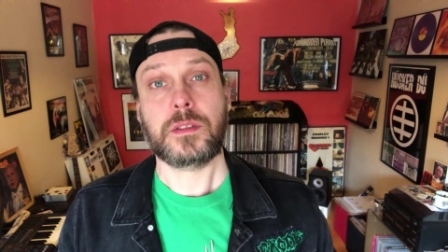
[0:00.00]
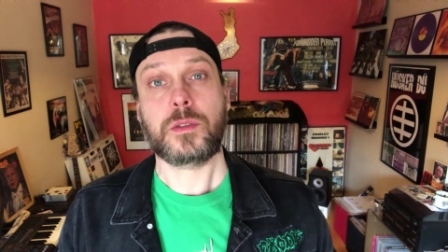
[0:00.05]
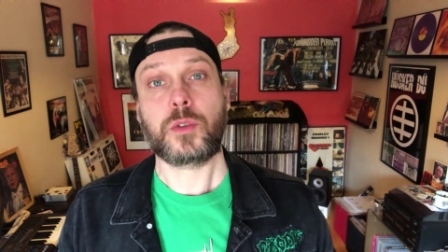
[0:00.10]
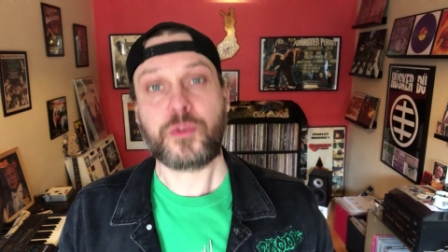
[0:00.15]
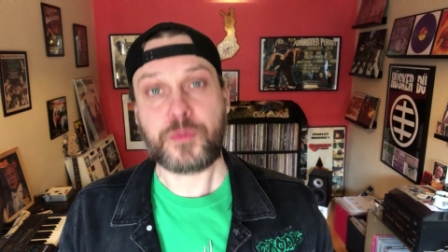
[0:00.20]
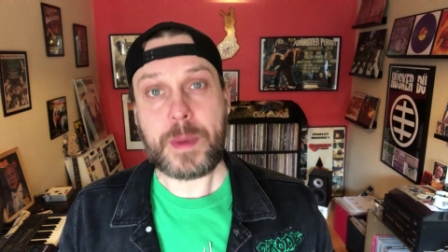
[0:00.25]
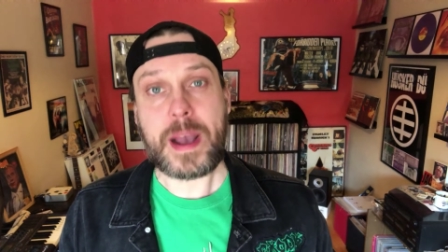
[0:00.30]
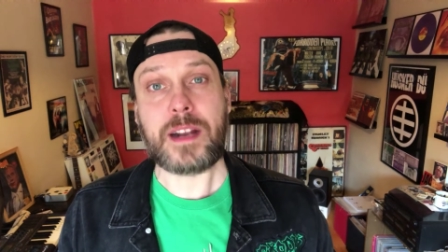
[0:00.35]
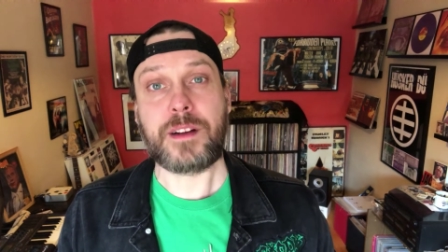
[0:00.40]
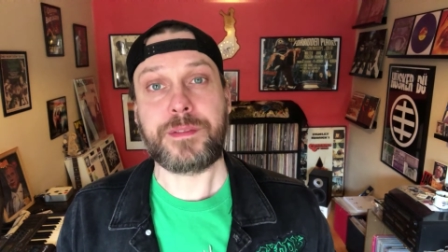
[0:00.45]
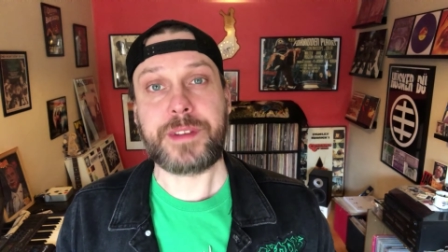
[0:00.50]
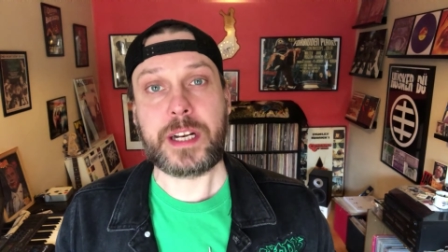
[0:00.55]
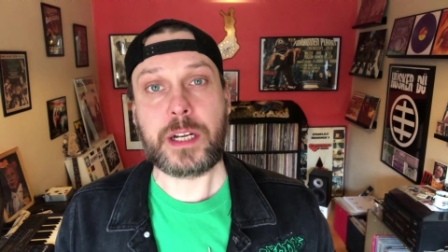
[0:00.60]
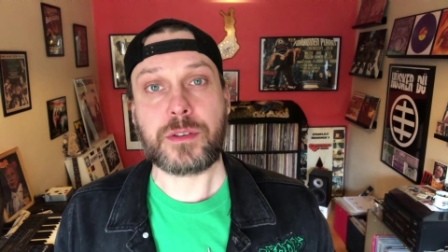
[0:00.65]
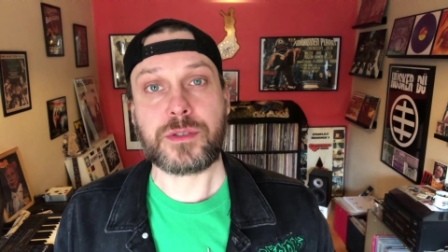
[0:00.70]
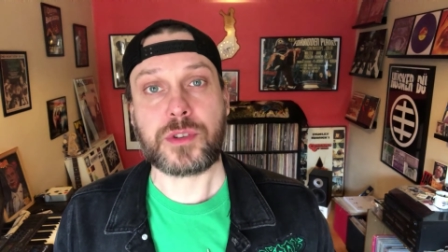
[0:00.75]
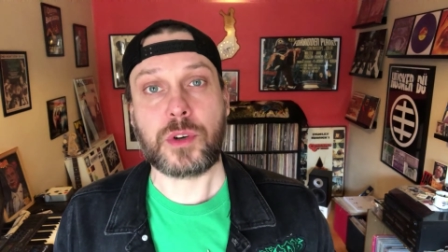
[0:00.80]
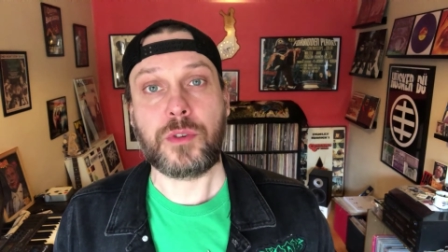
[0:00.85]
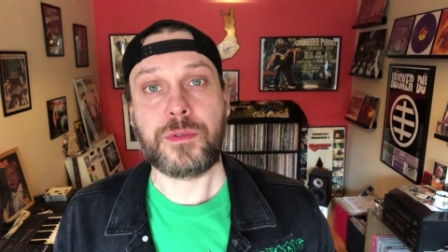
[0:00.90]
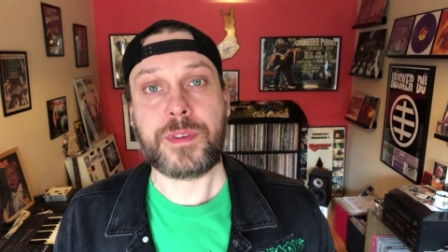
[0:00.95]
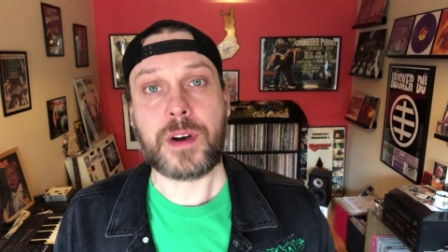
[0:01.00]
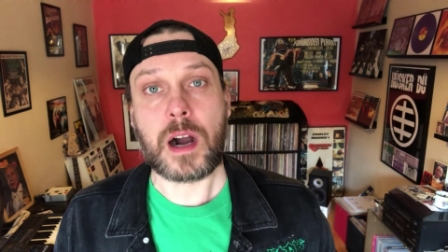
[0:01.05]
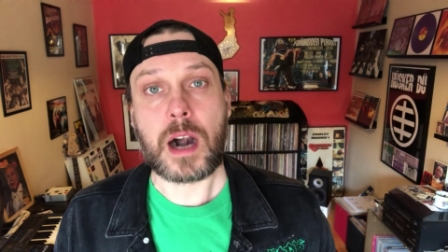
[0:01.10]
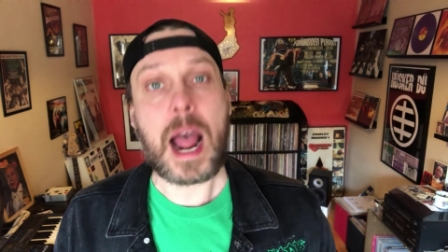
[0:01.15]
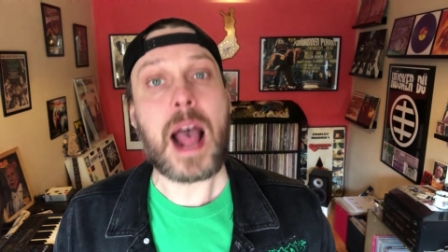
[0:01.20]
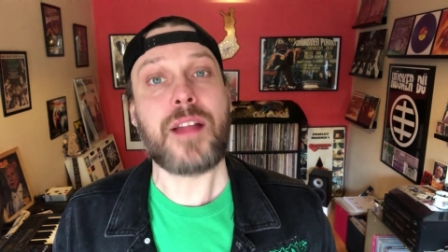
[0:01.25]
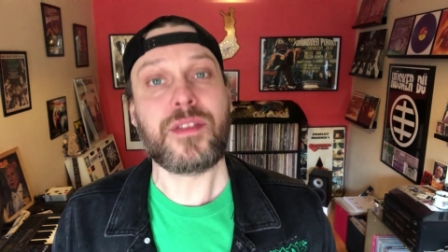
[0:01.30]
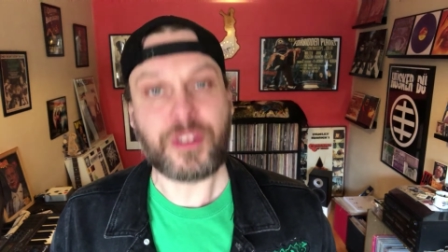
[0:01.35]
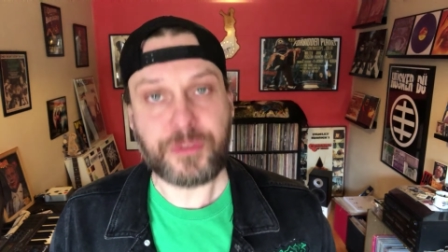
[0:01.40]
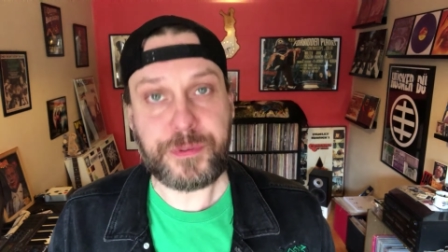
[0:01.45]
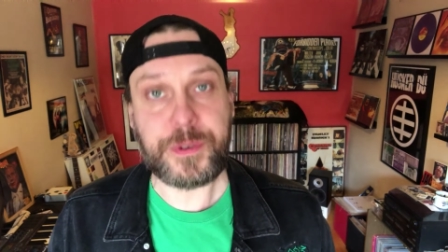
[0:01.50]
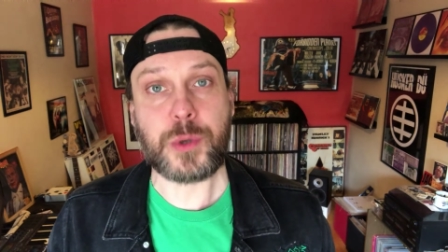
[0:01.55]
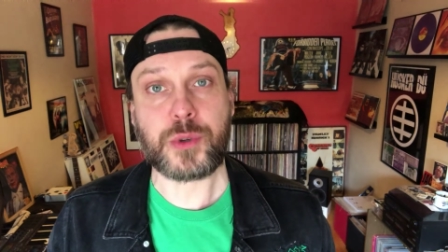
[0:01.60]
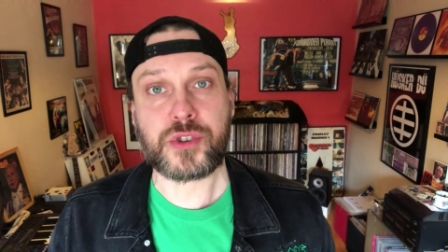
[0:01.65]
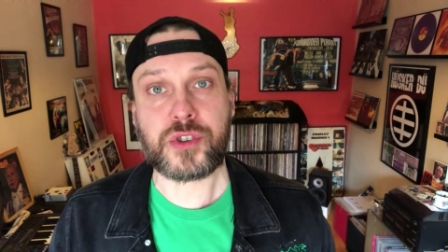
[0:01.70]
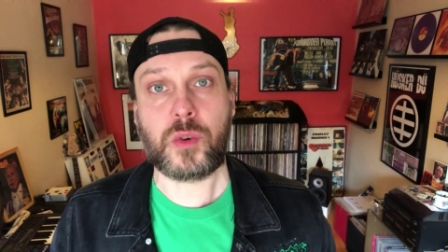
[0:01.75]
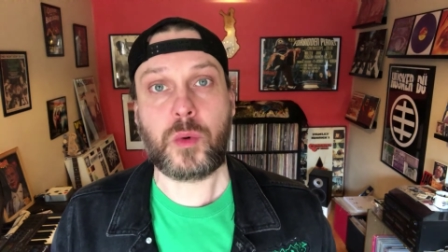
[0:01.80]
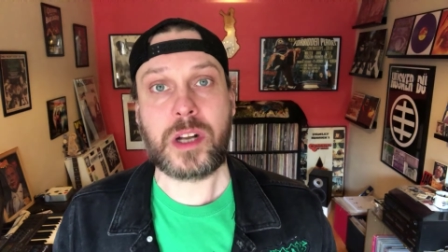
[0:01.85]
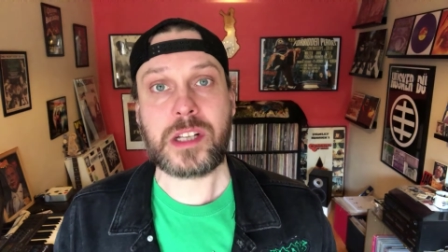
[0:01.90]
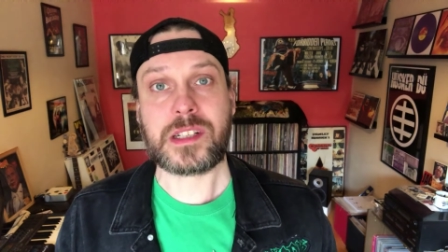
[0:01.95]
who've made a video so far, and the
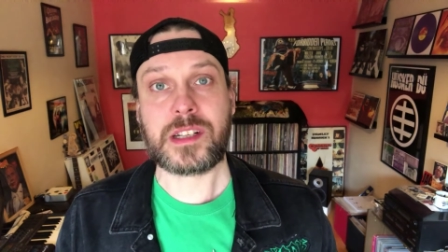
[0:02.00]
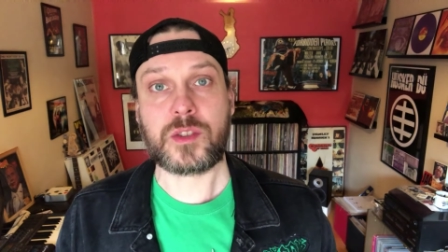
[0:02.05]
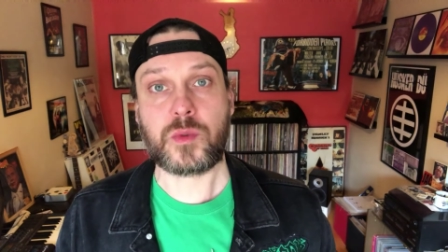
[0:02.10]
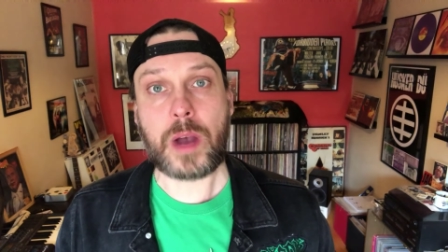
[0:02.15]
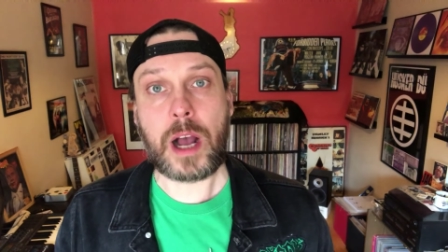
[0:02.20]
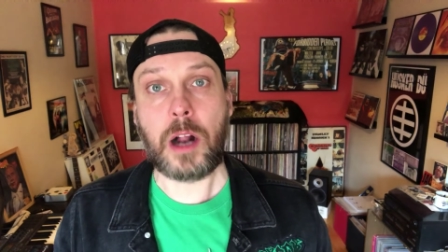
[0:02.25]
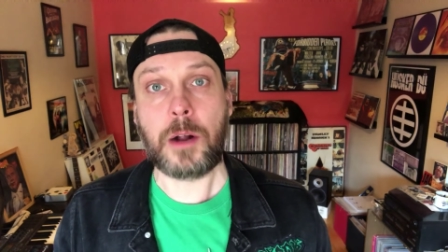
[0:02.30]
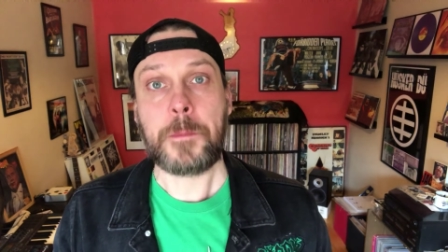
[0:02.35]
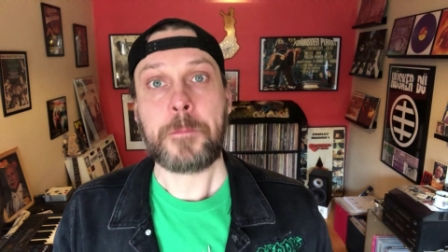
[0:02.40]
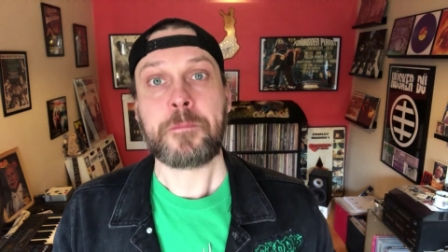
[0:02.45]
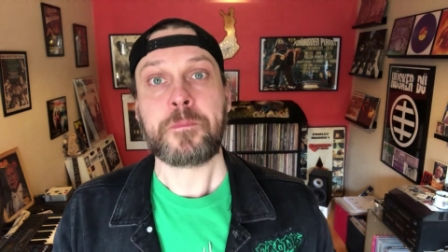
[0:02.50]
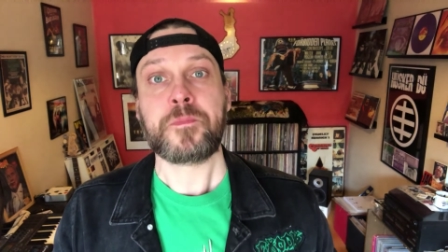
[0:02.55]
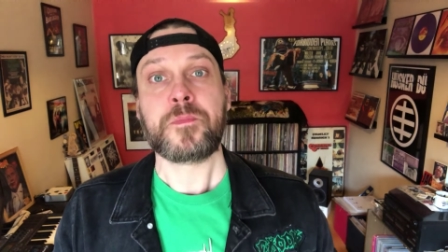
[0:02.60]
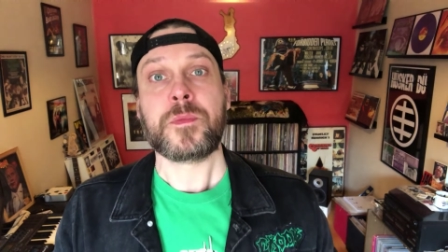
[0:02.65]
future ones as well.